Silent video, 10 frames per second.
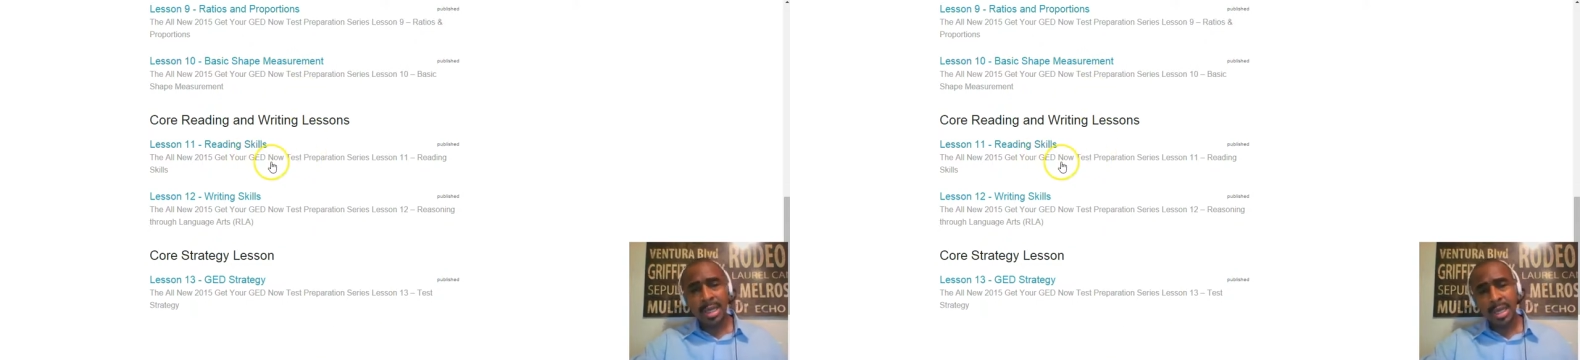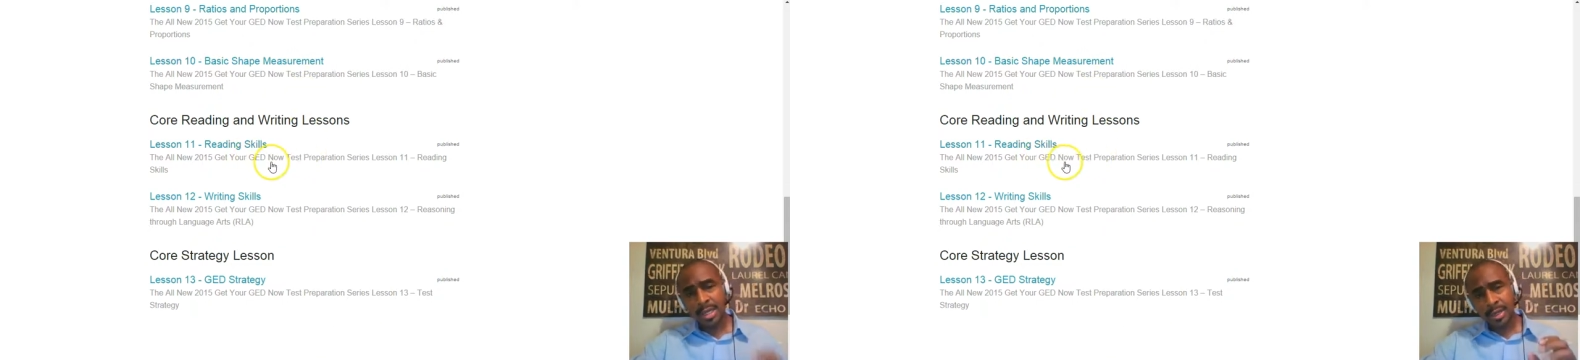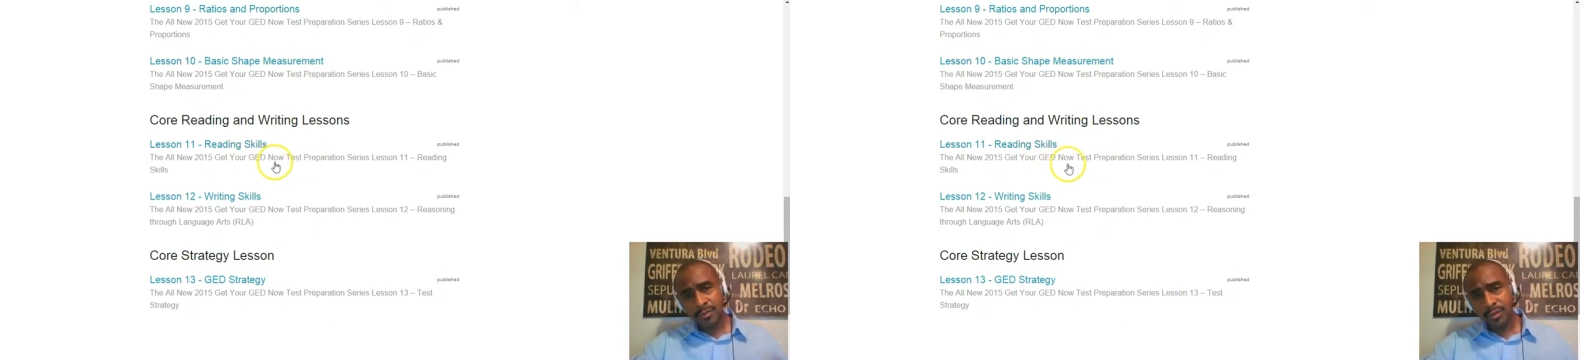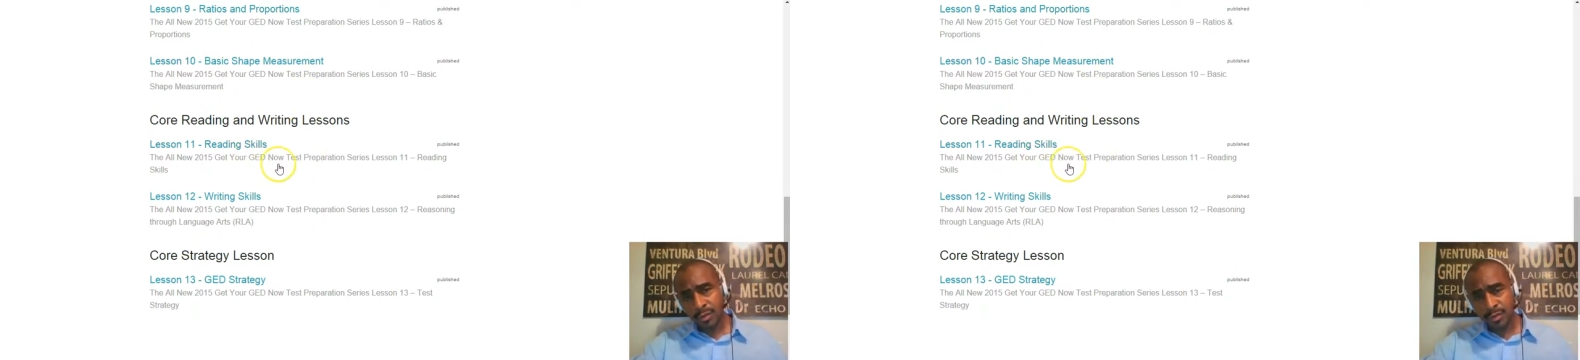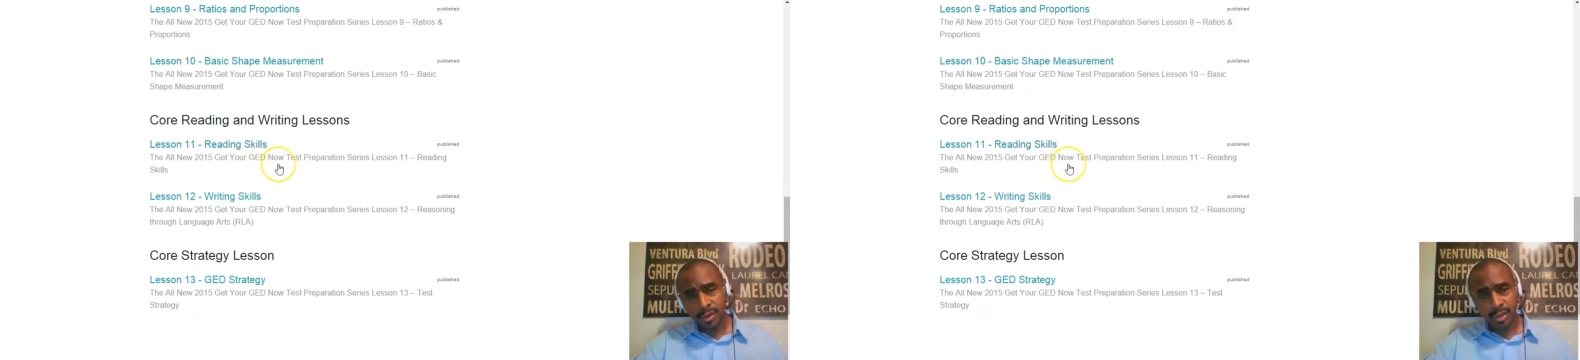I
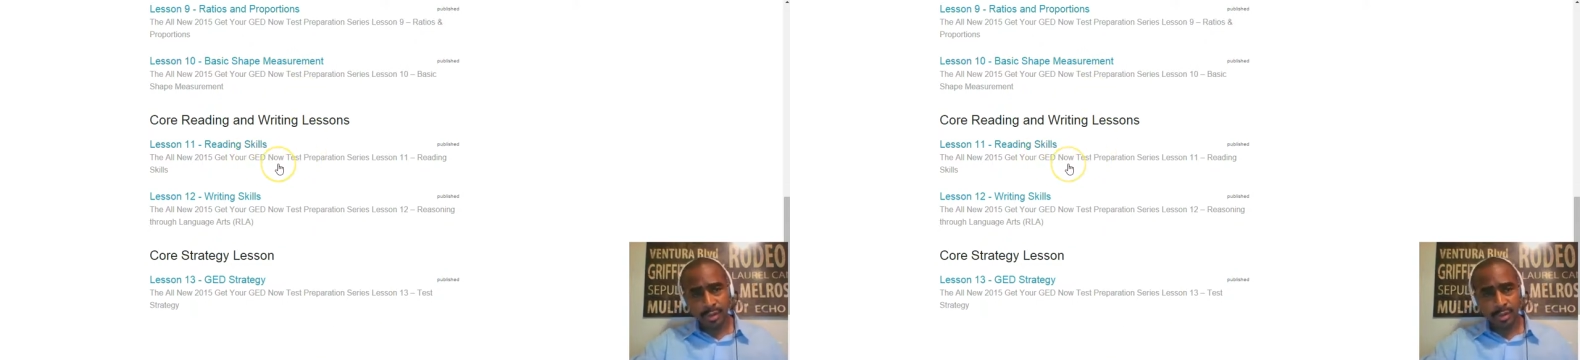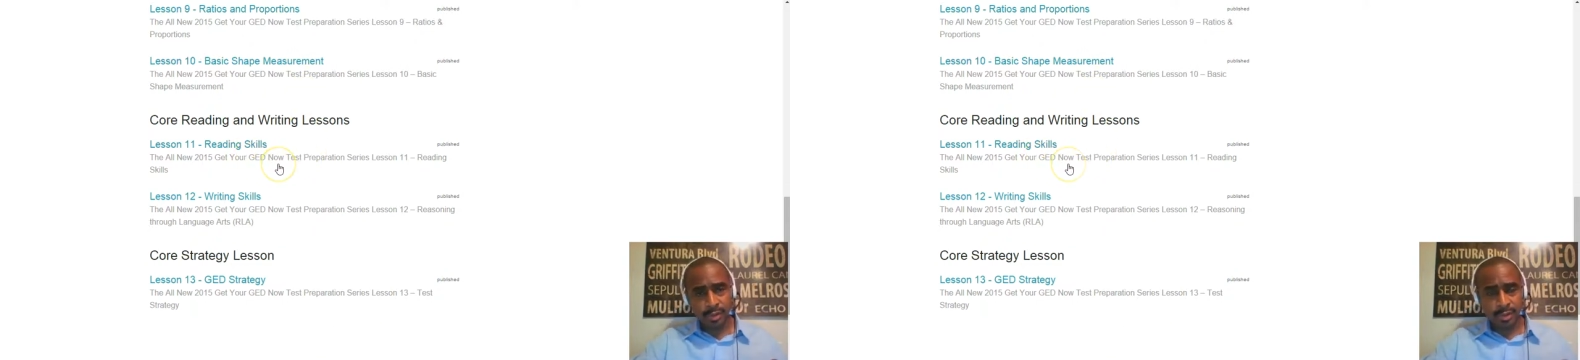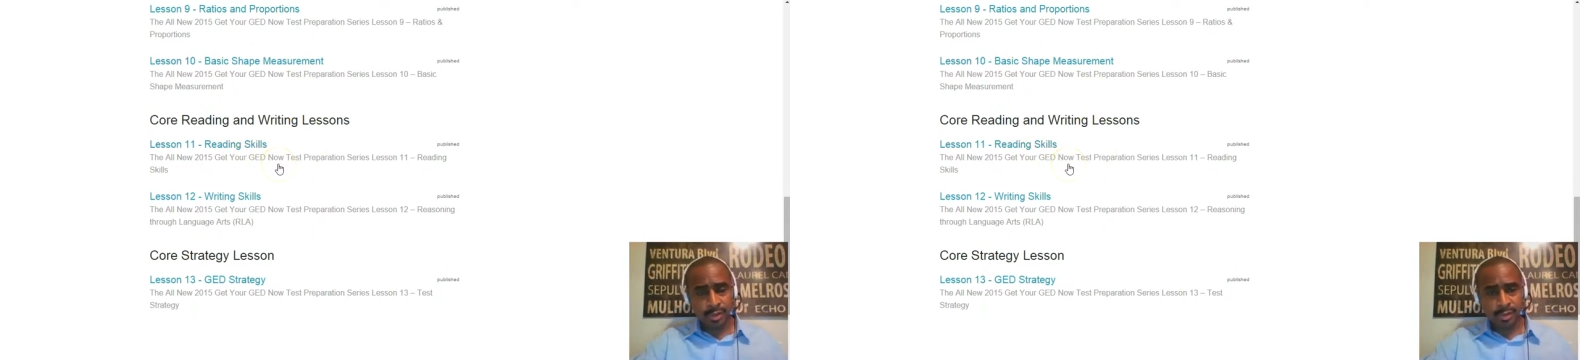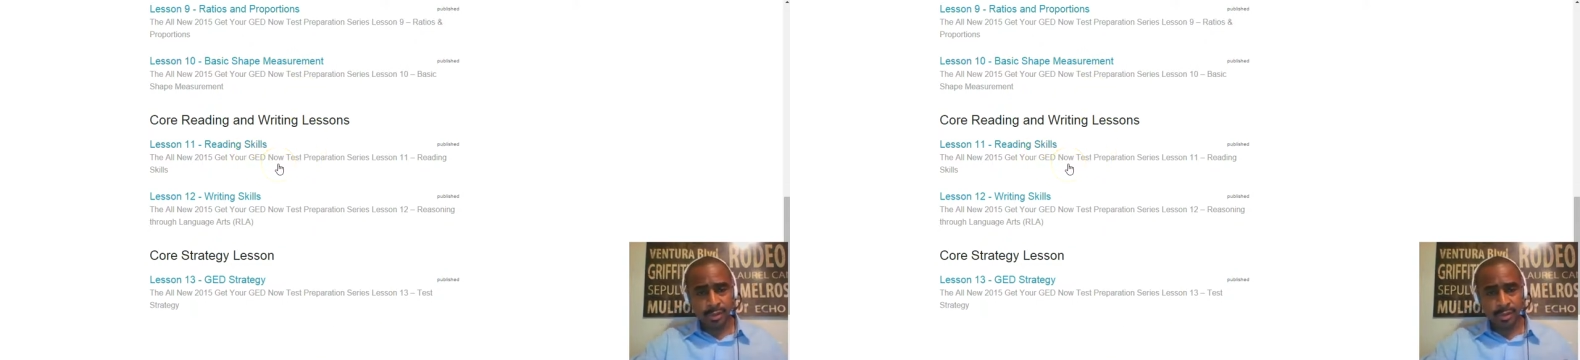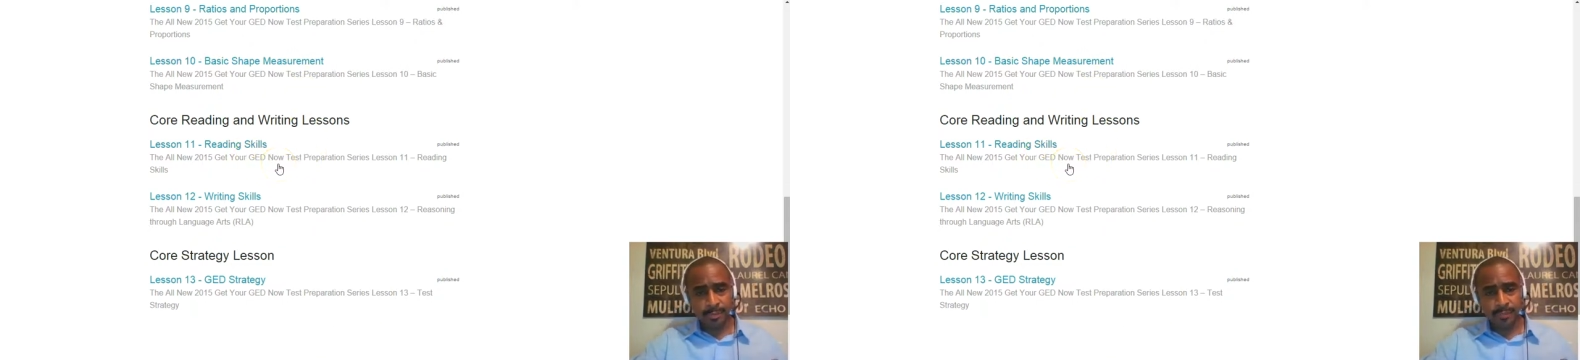cover the
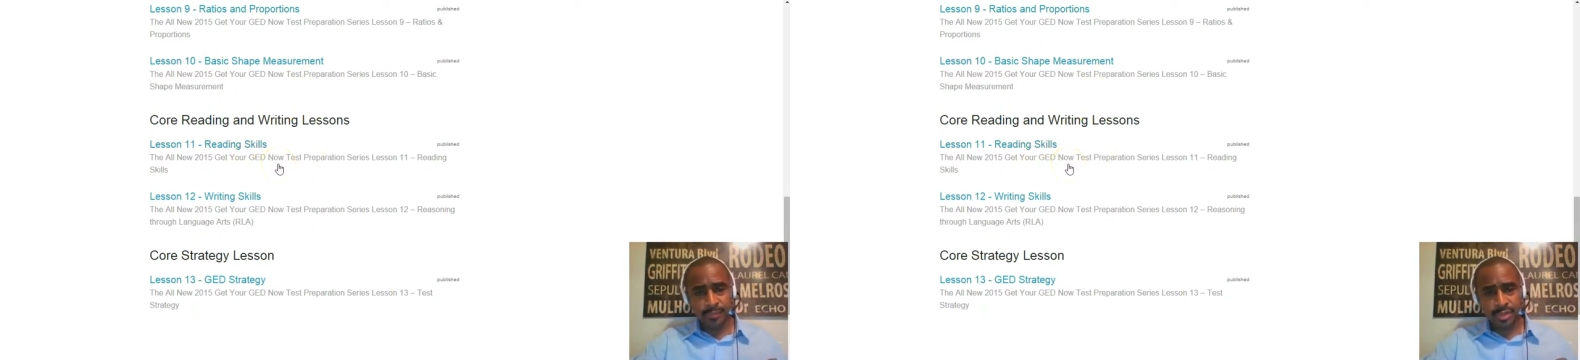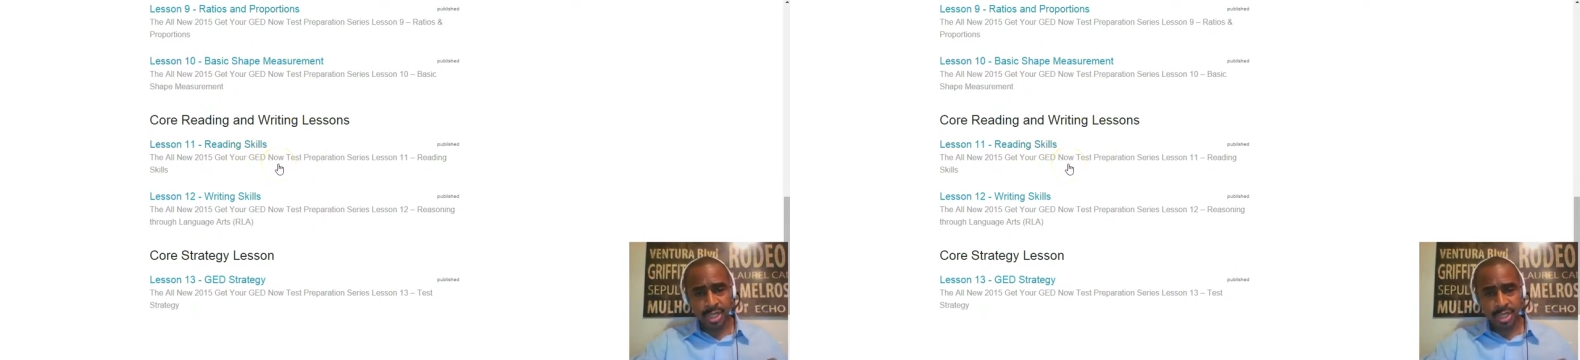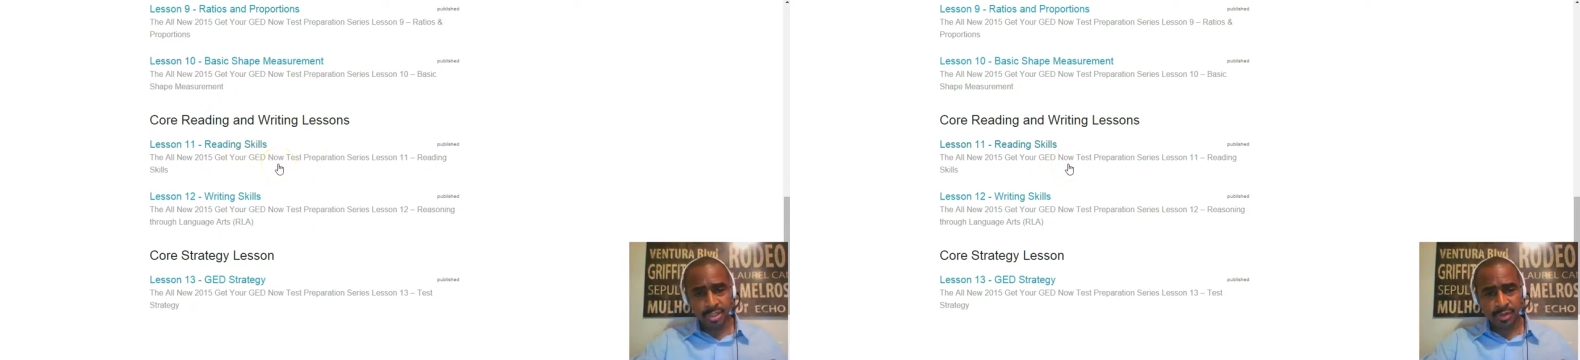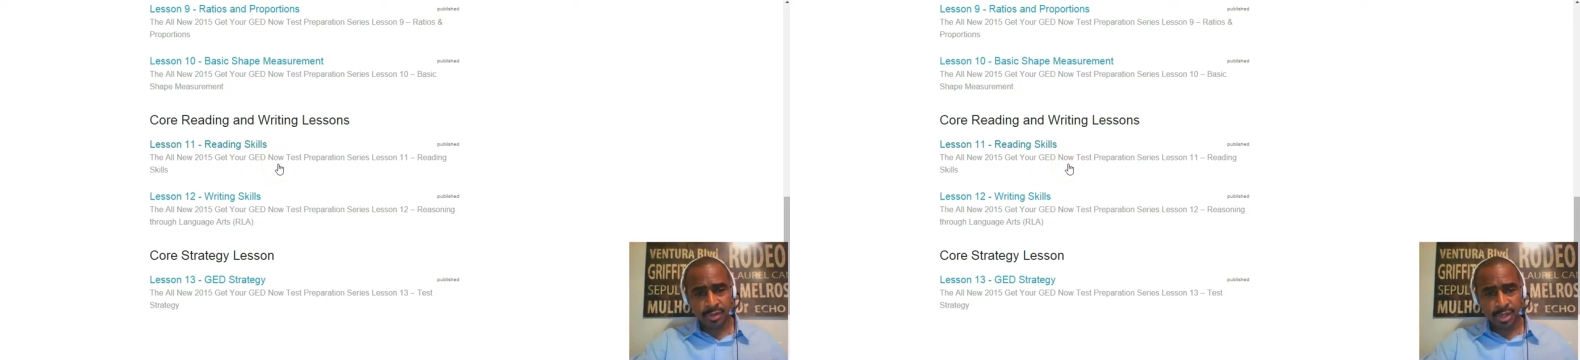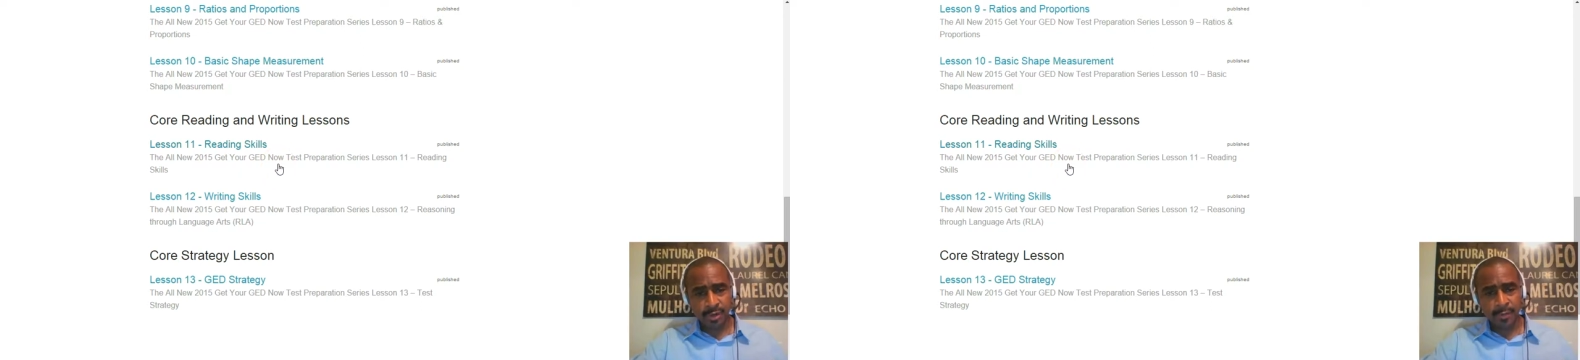test
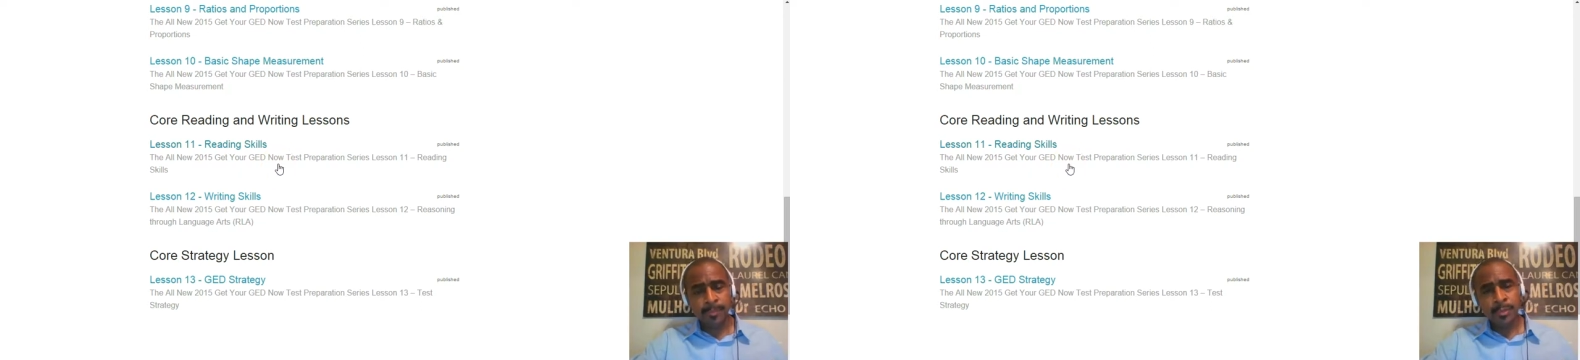there.